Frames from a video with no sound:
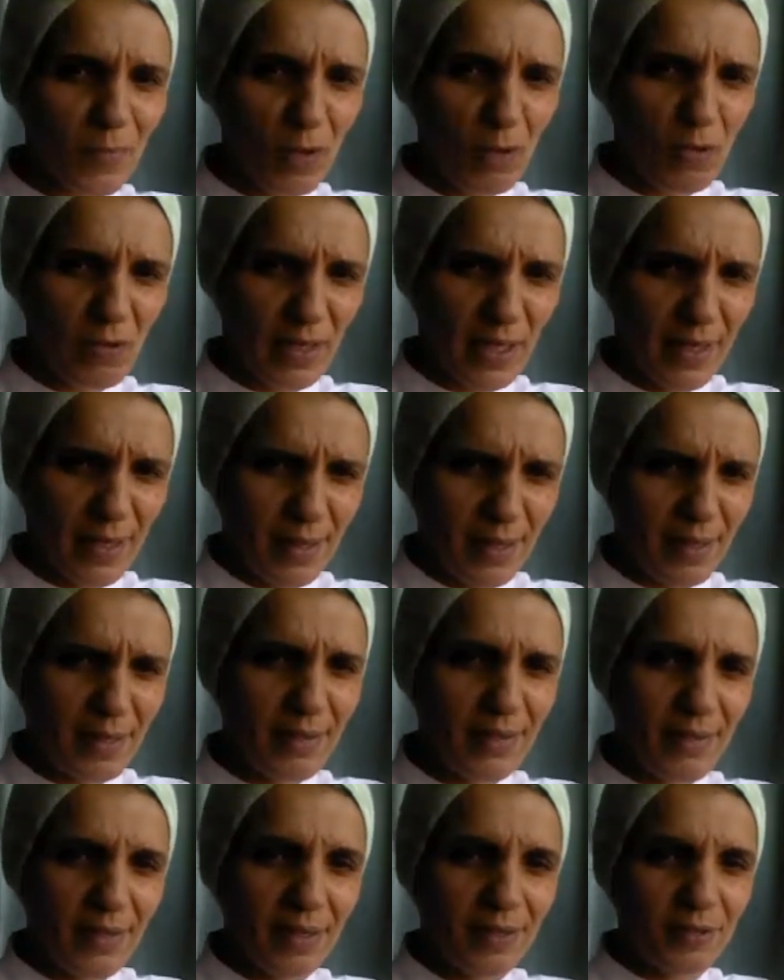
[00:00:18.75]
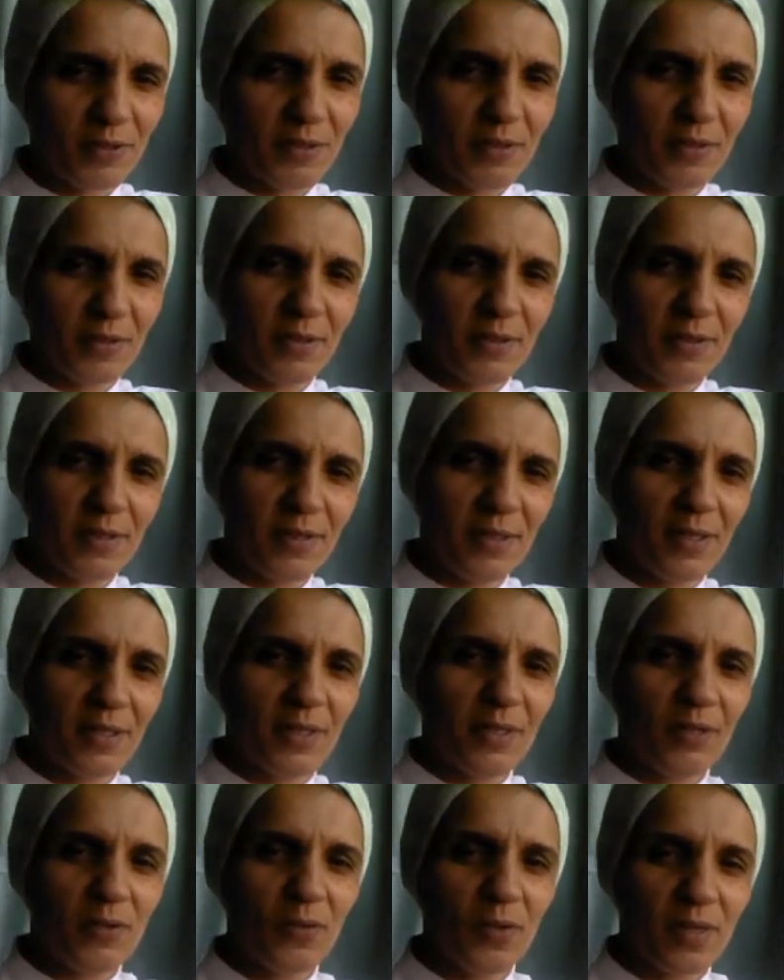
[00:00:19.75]
Okay, and
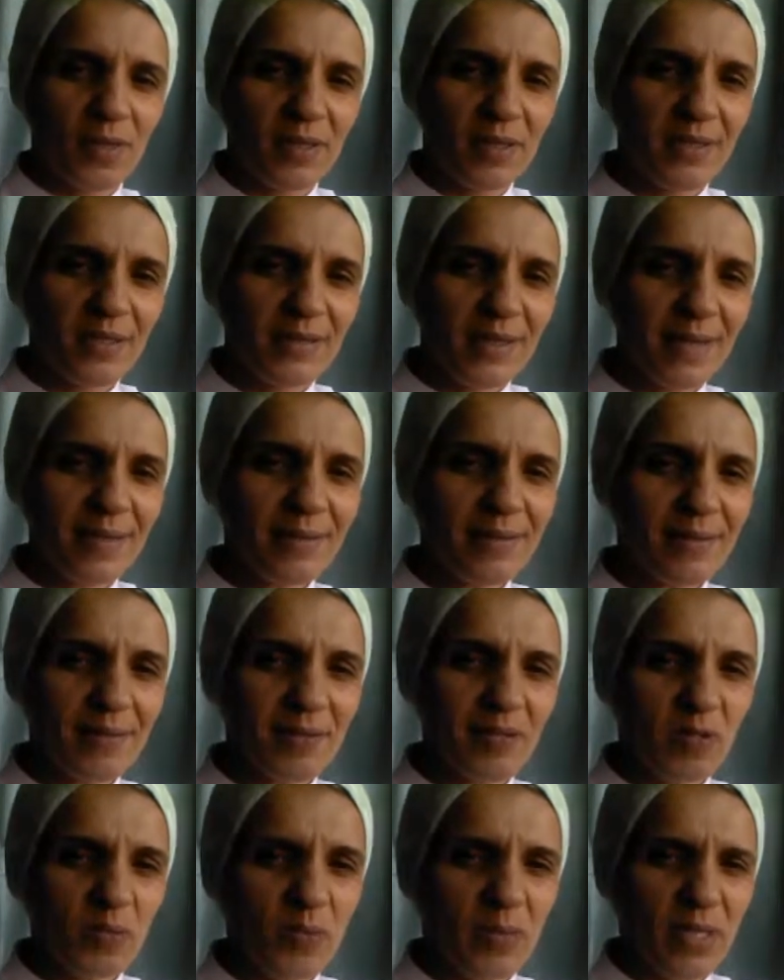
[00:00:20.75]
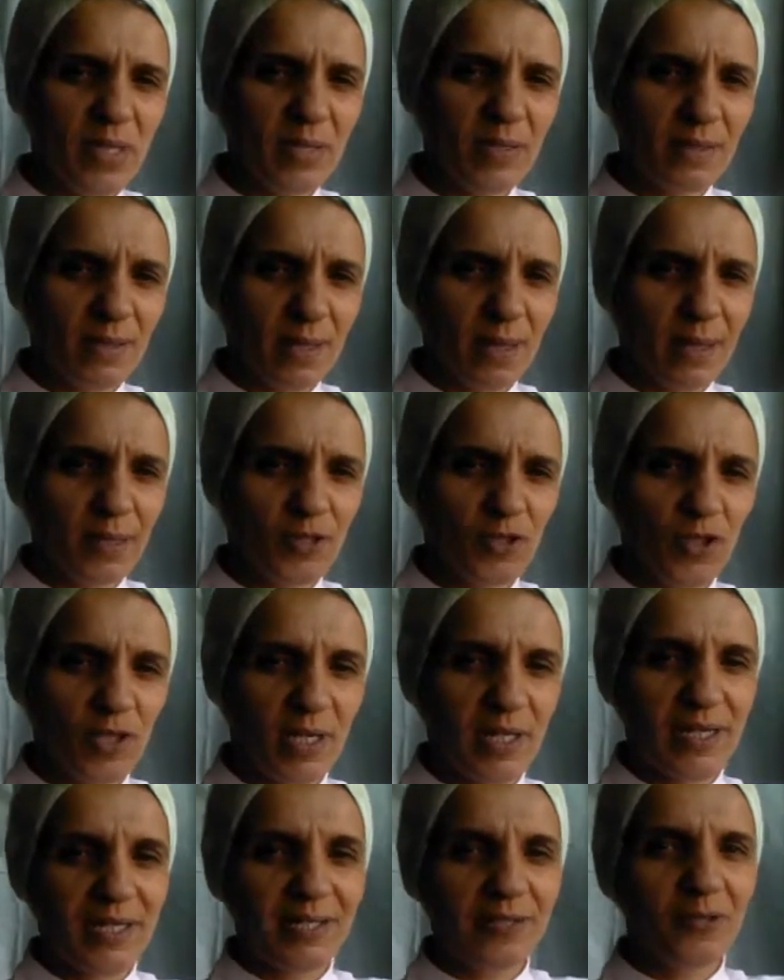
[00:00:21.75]
what the sentence means
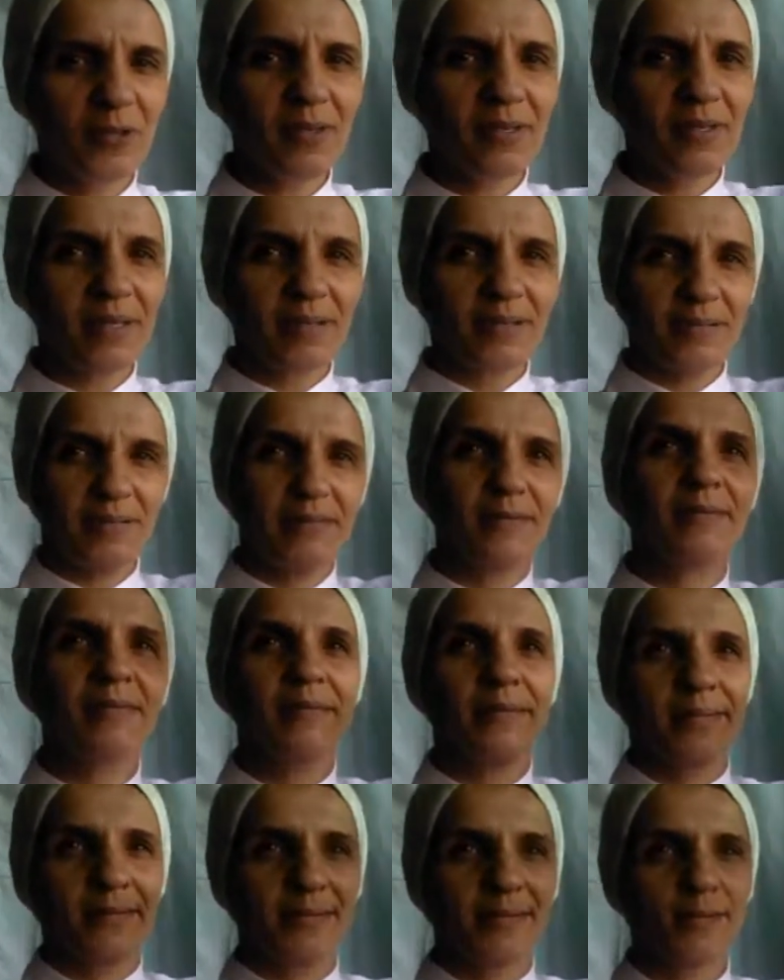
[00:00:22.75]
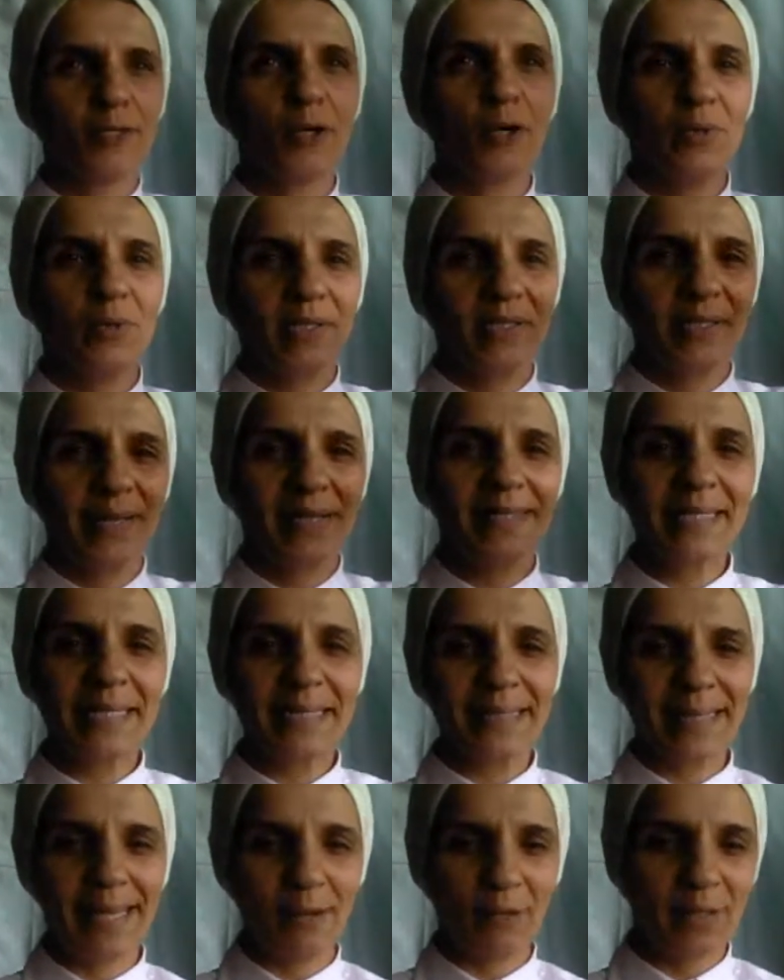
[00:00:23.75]
actually is not that the snow is
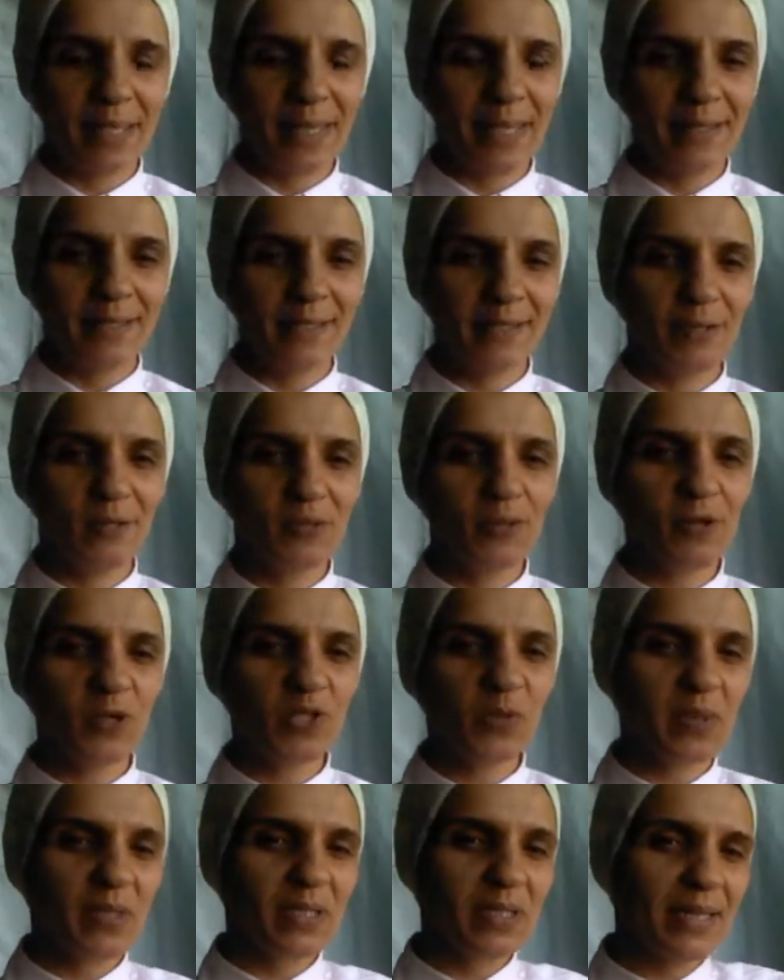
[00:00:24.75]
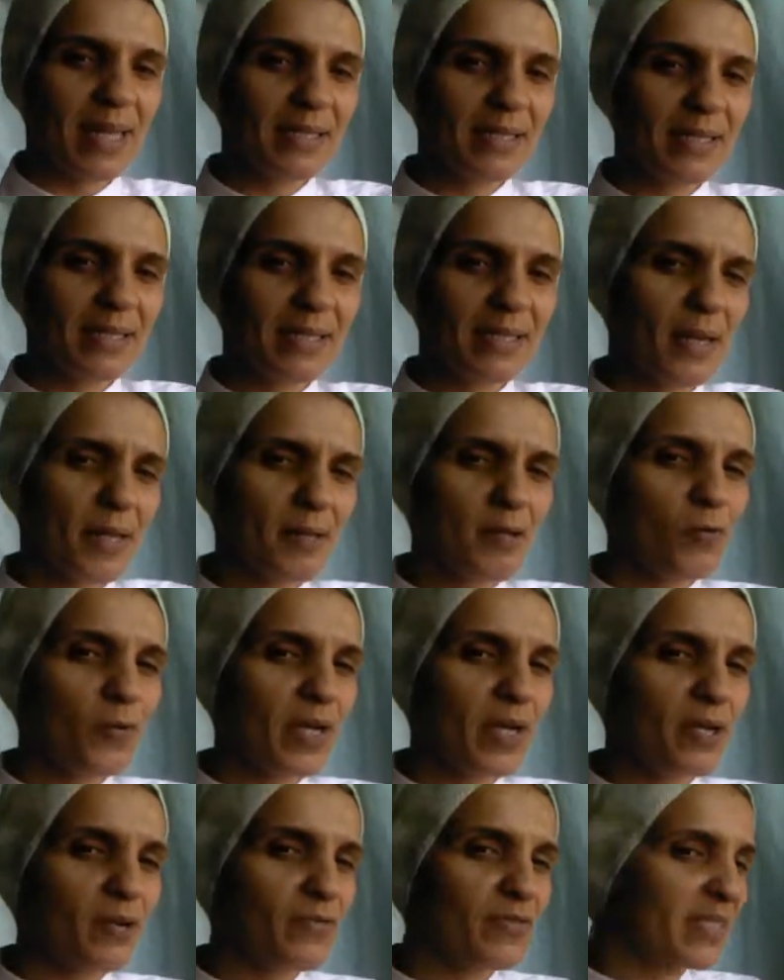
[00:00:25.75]
letting down cats and dogs, but that's another
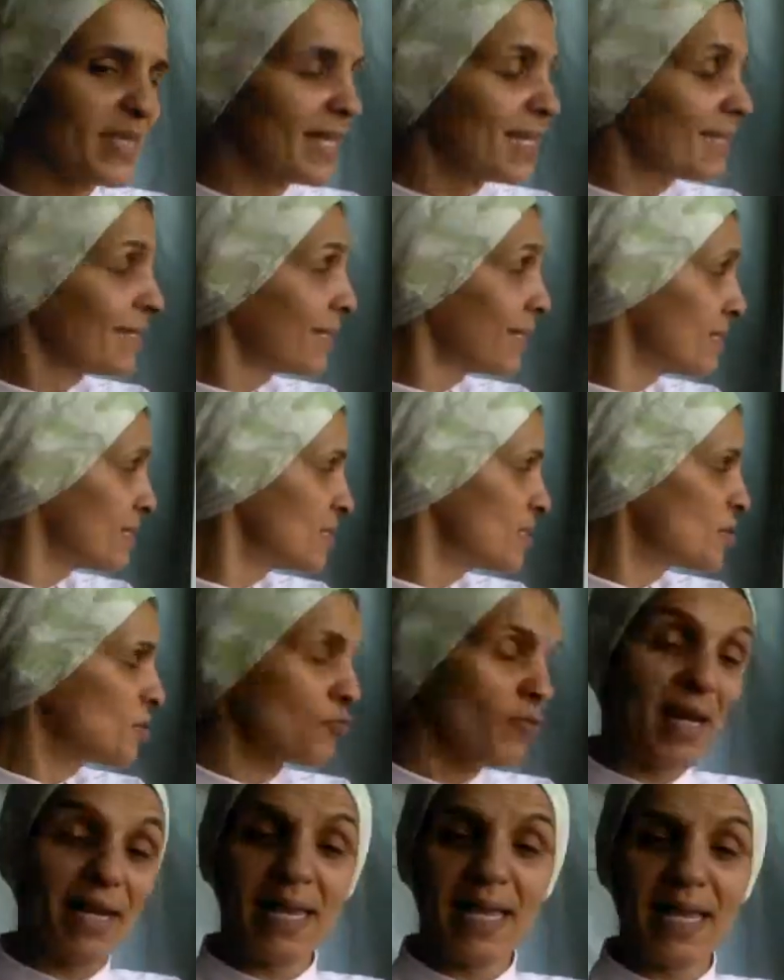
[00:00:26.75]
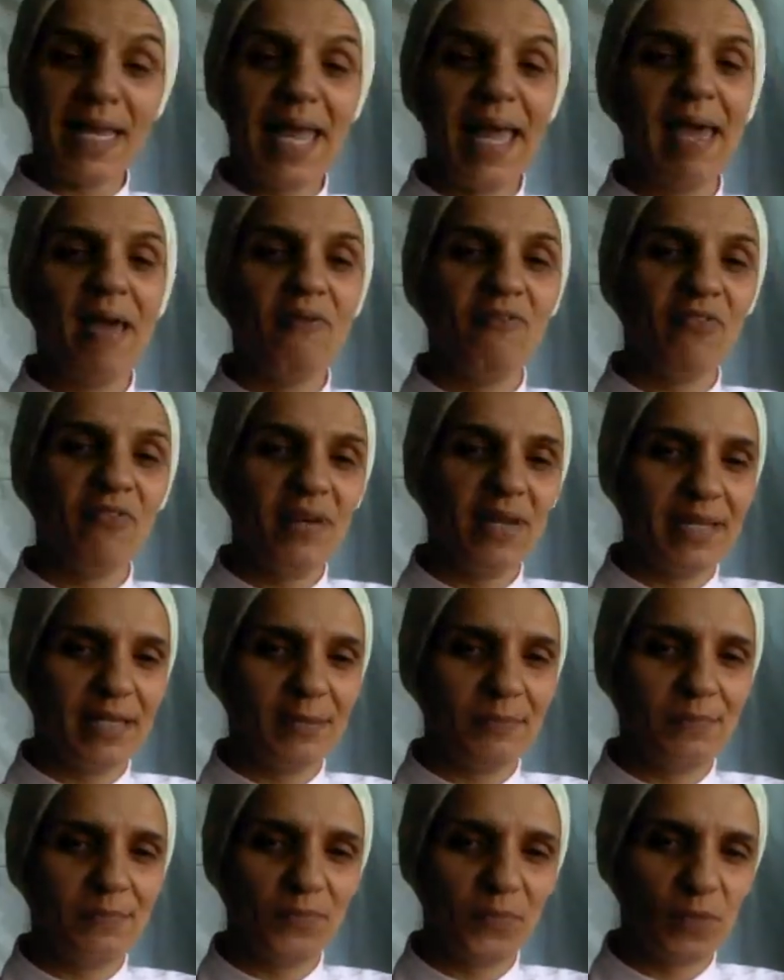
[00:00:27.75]
way of saying that it's raining heavily.
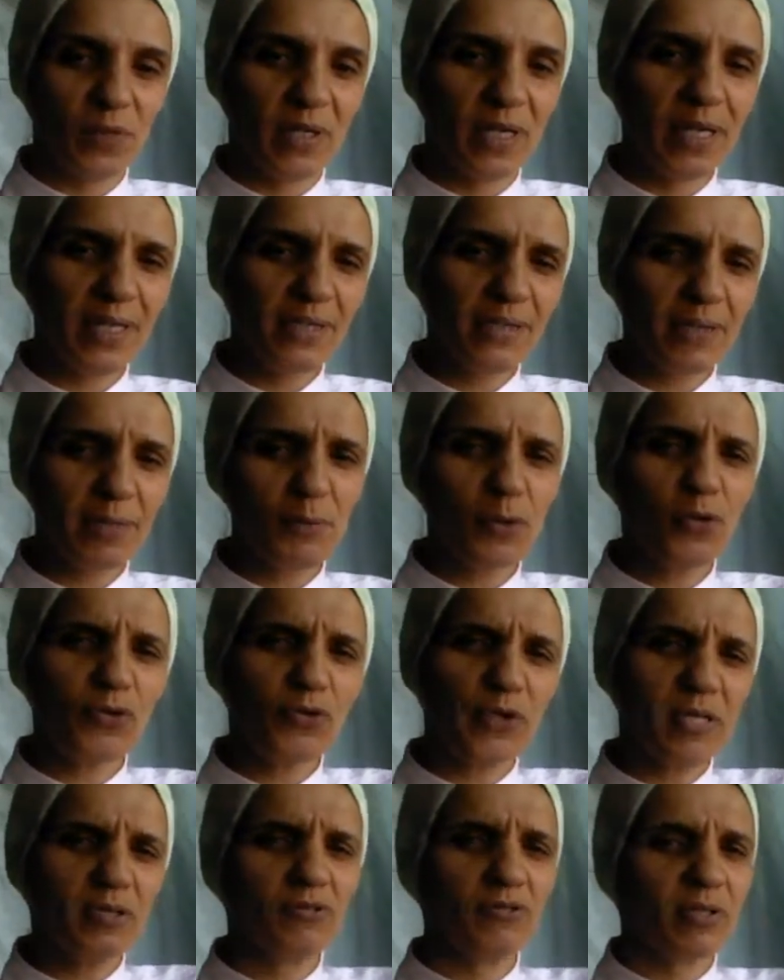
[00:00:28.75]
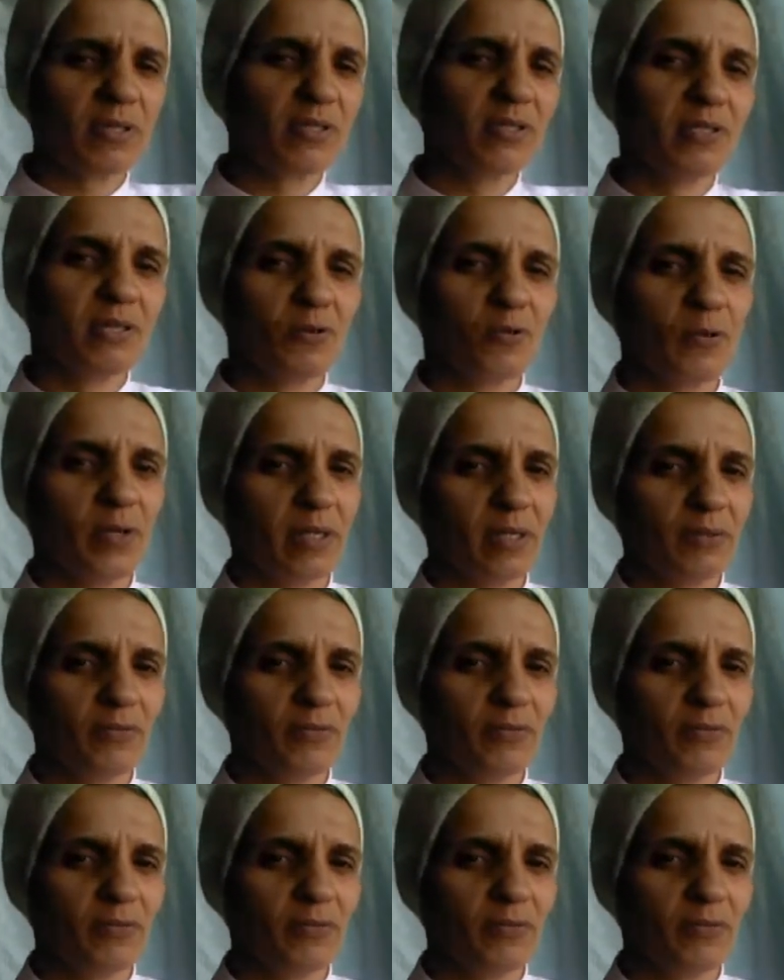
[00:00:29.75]
Okay, it's a more interesting way.